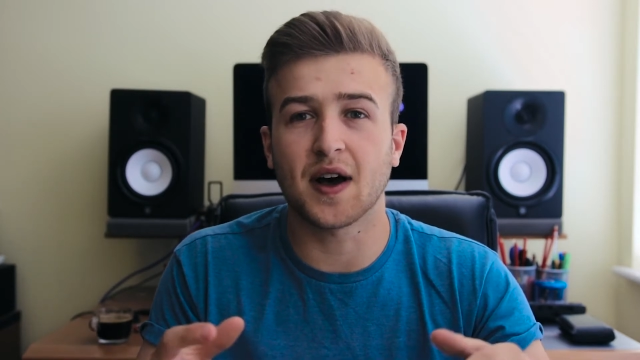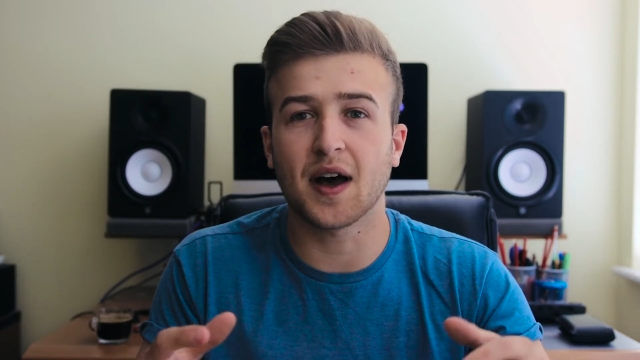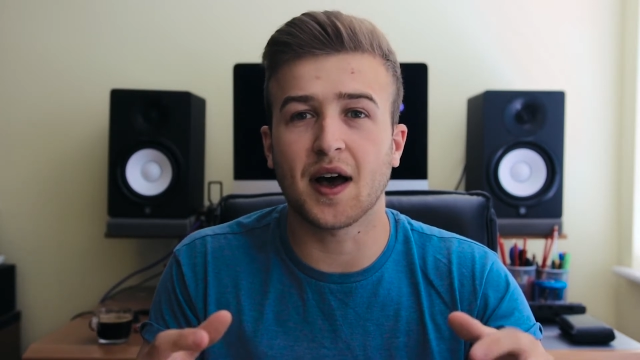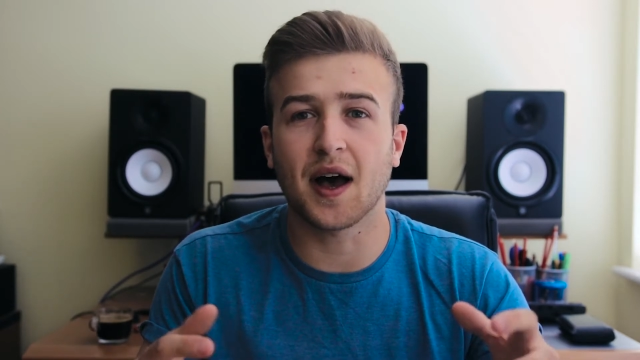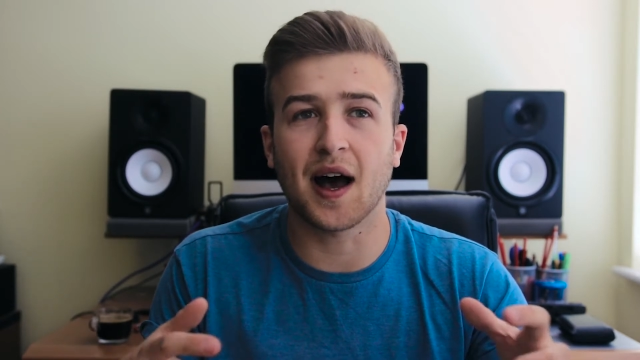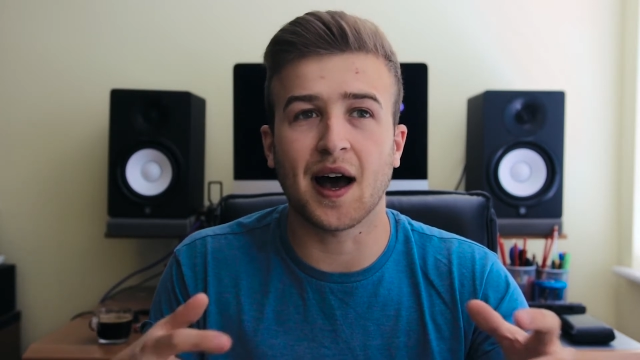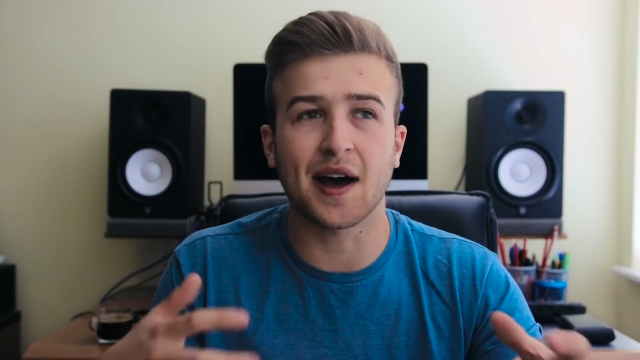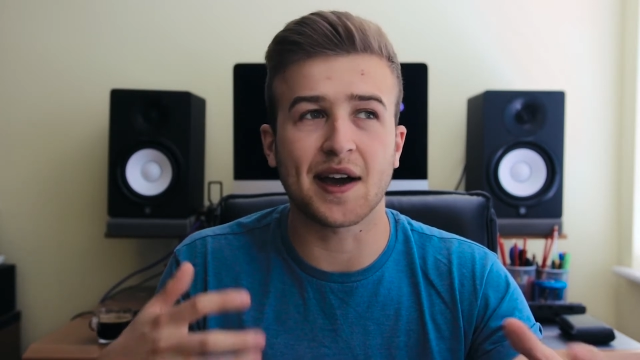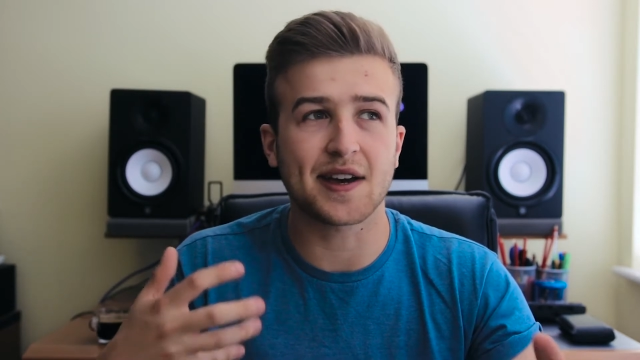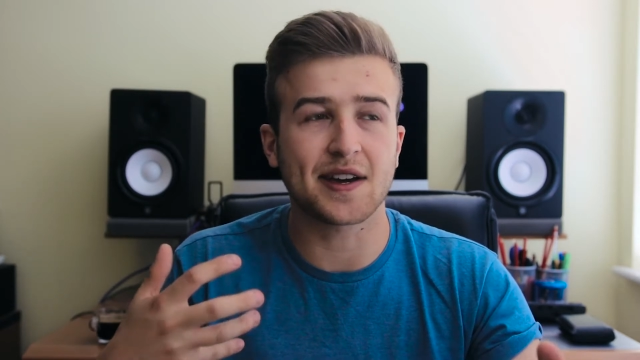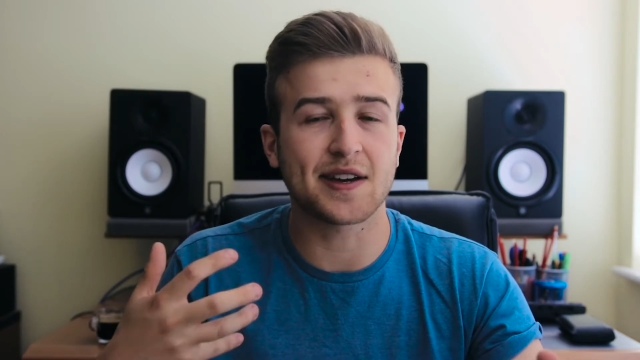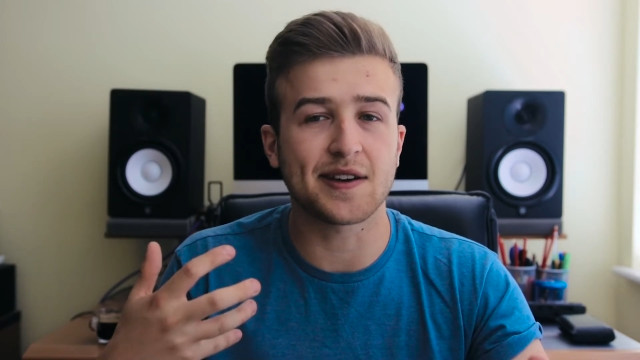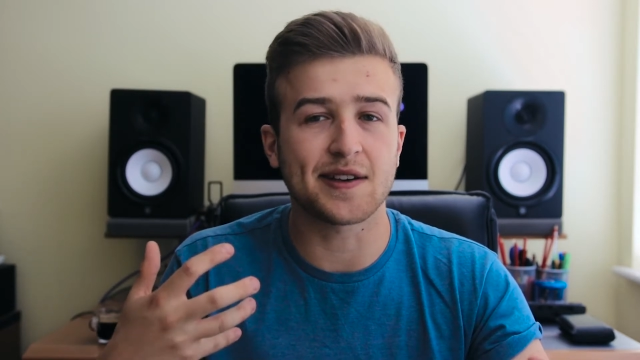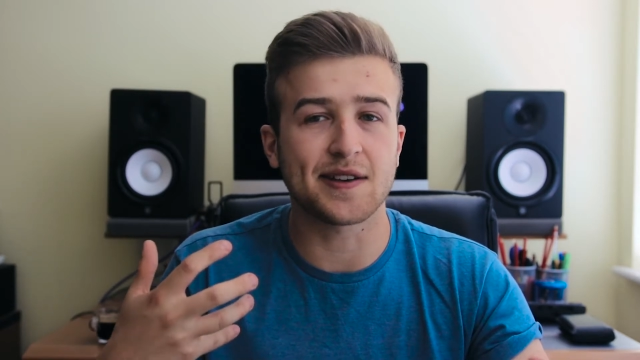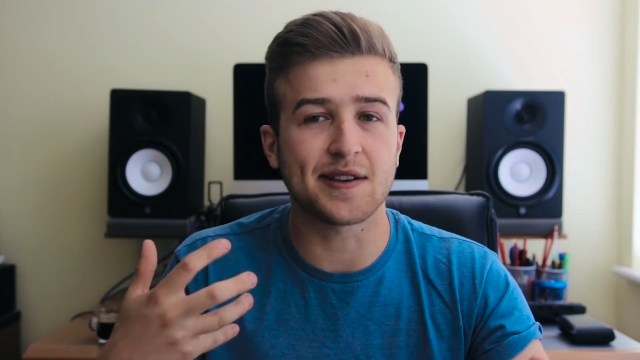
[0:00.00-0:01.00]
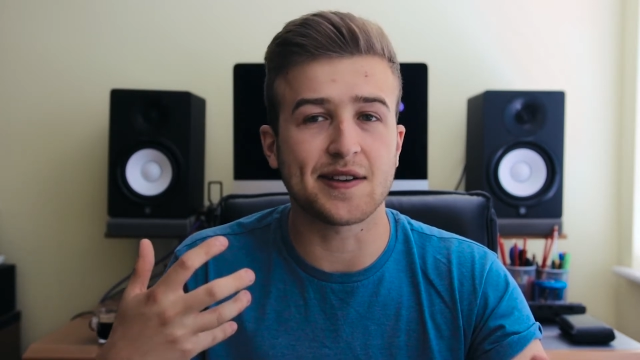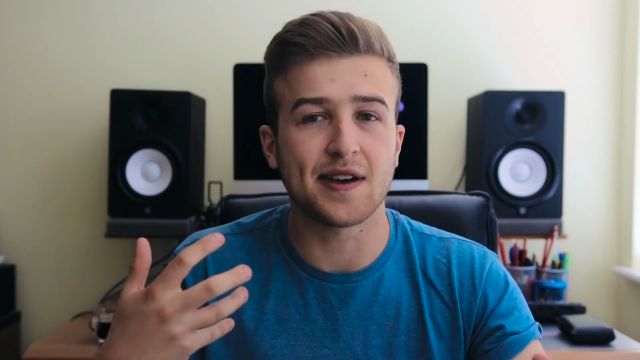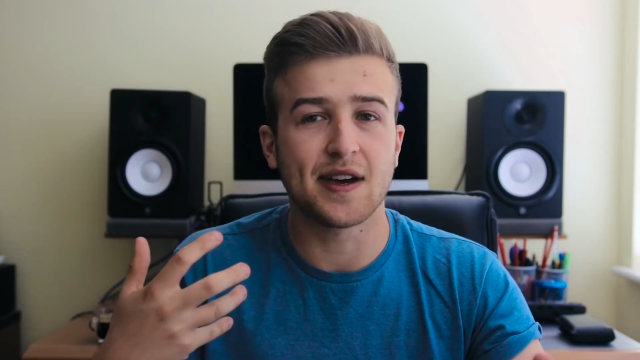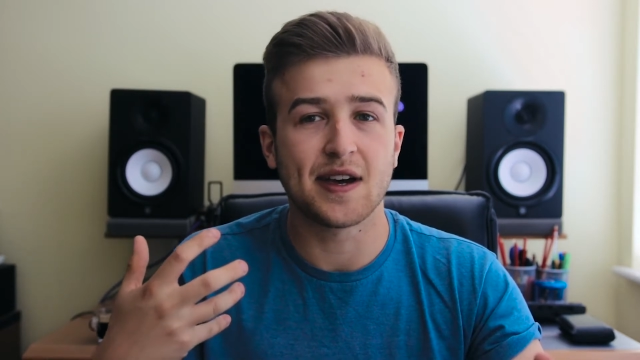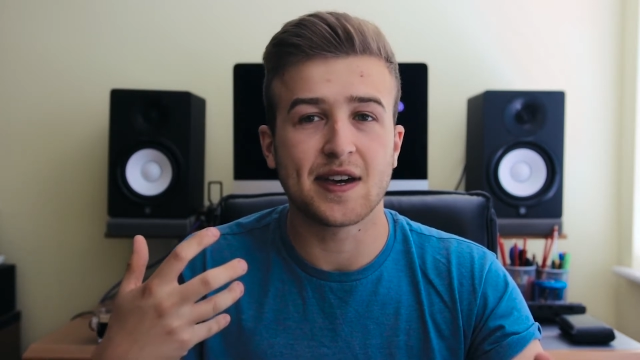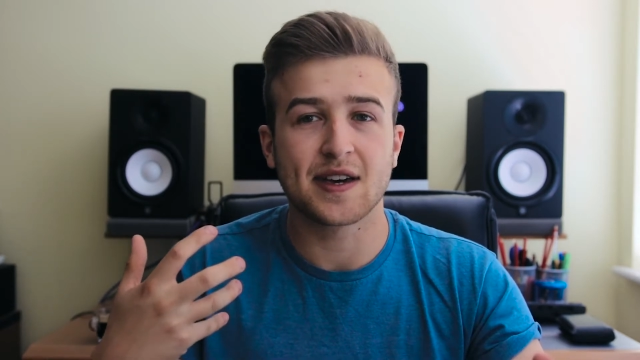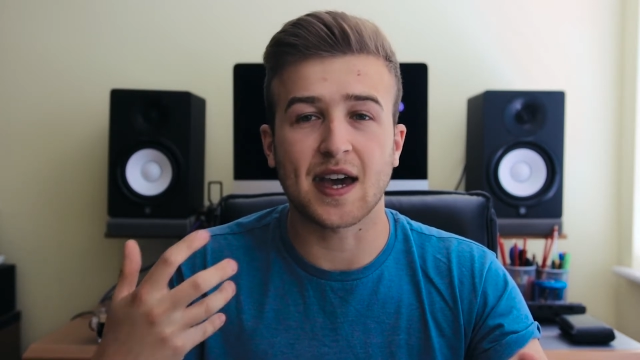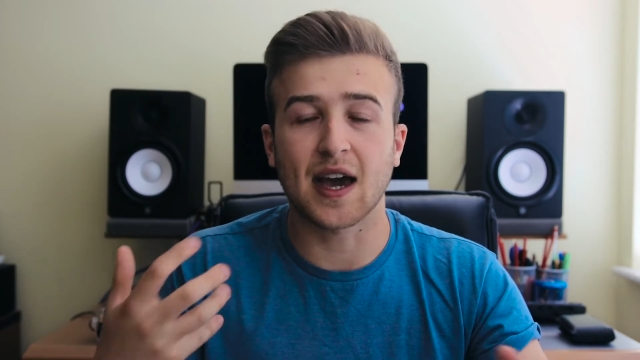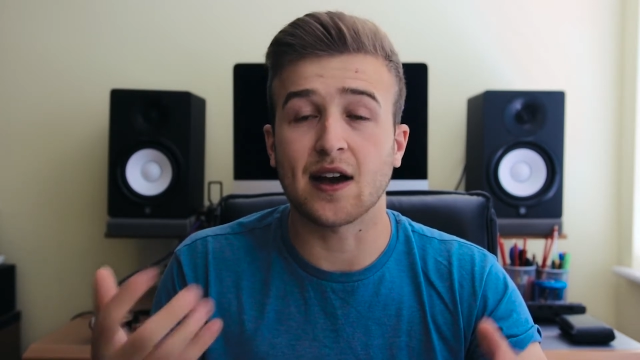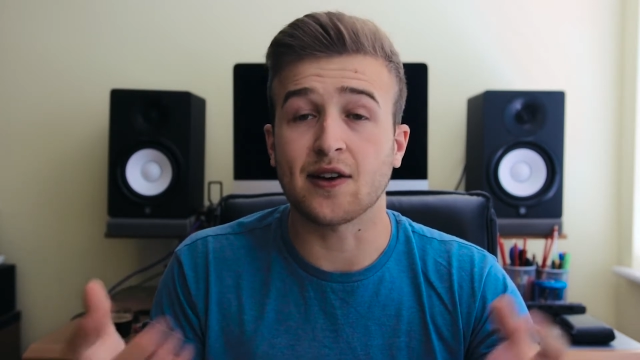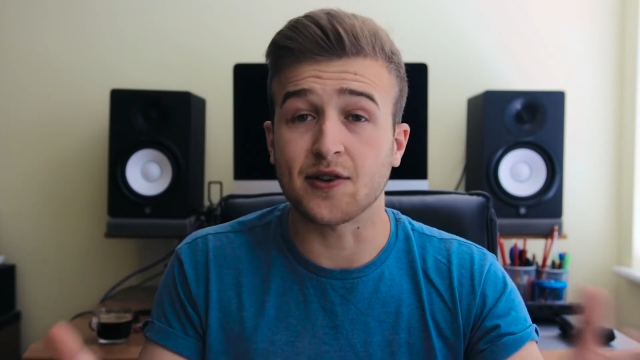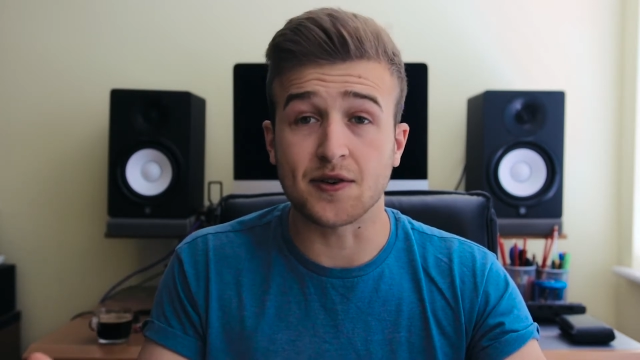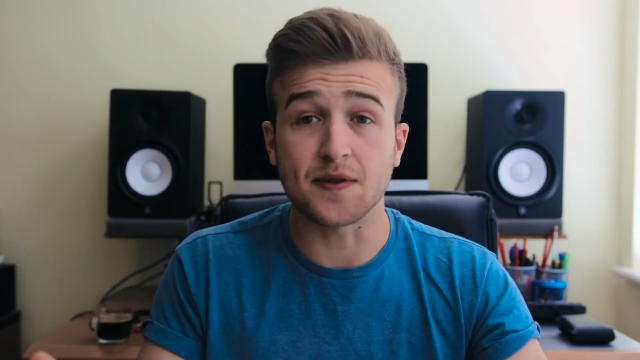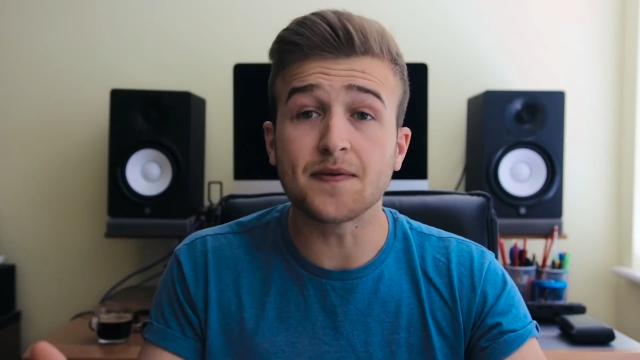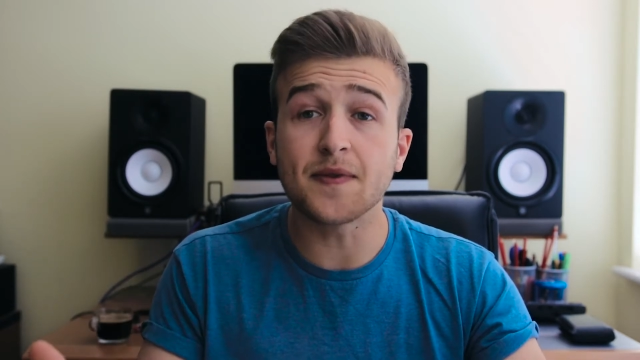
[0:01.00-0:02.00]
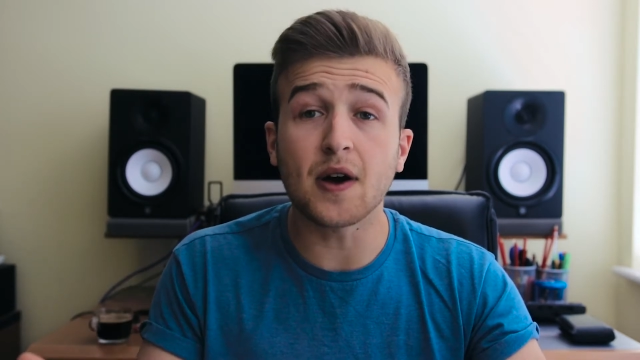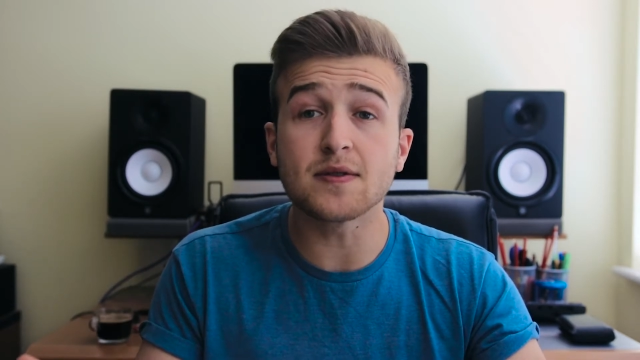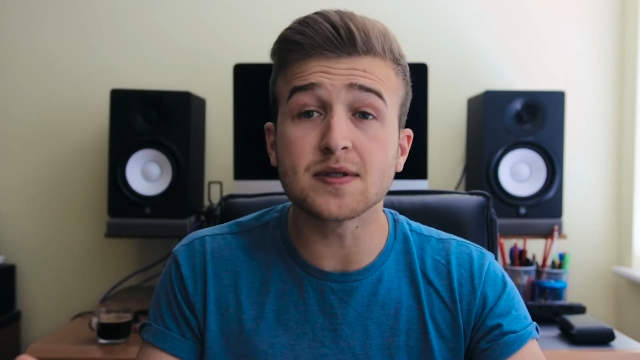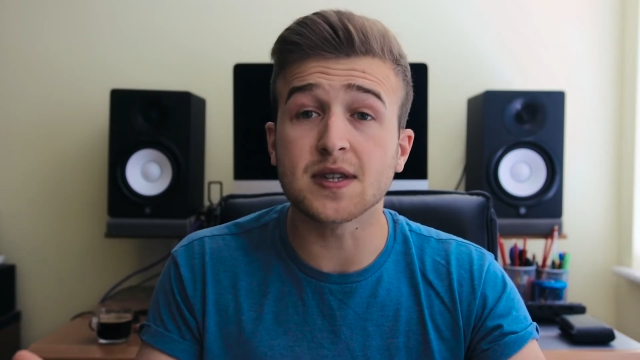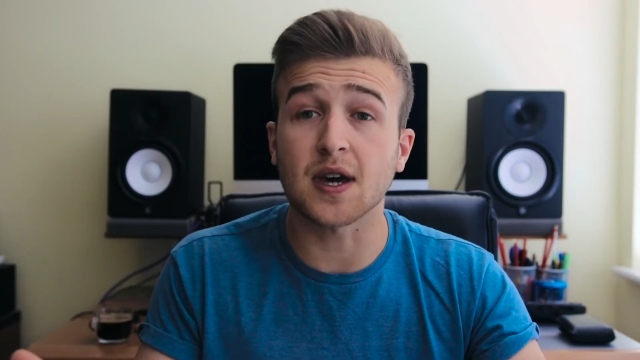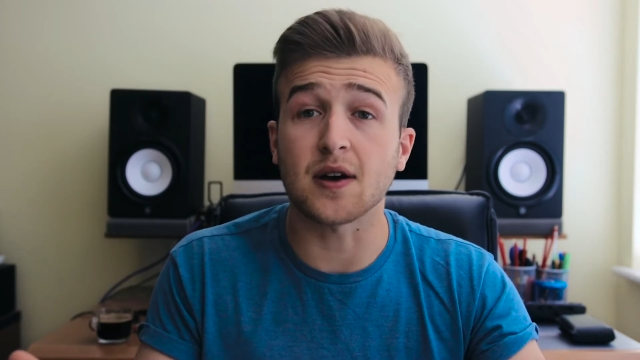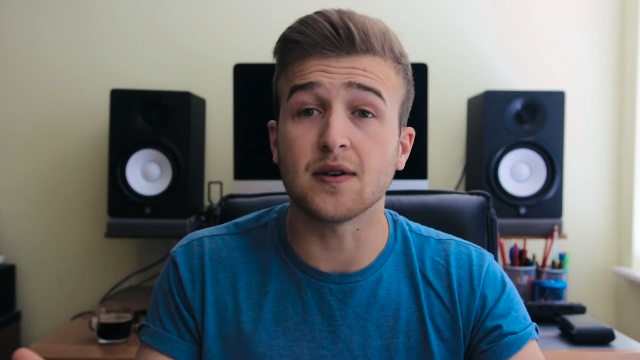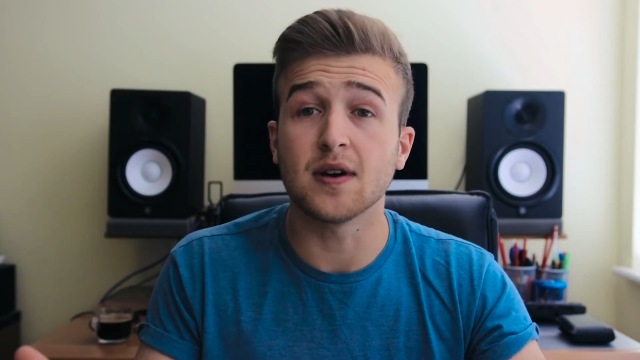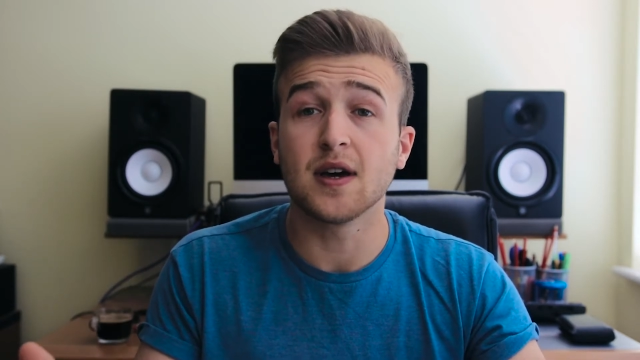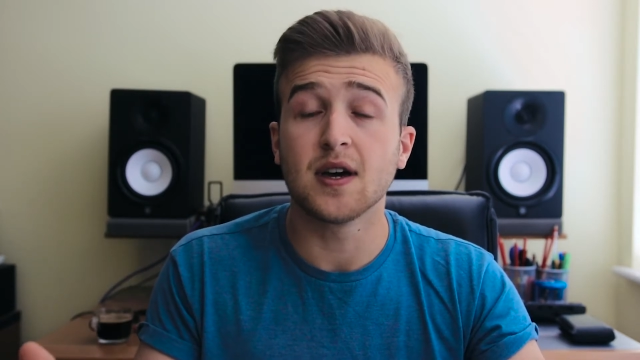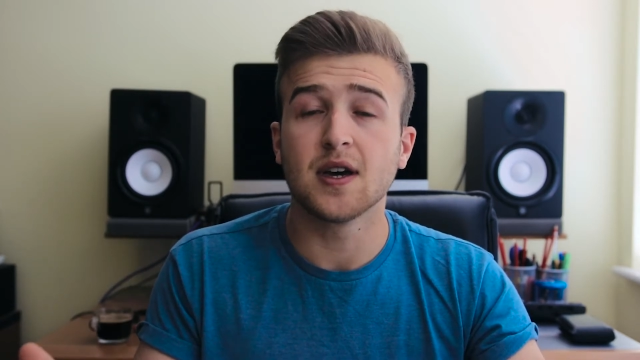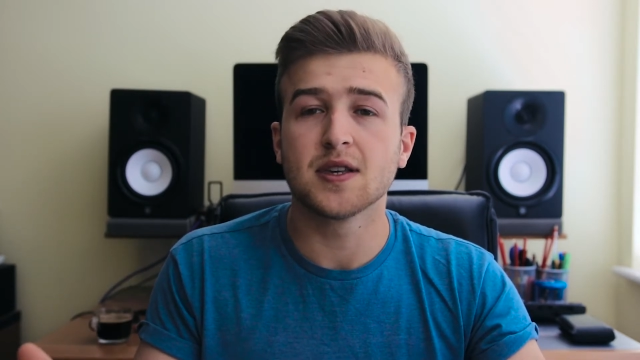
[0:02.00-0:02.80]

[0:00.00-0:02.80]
that I can get a good photo?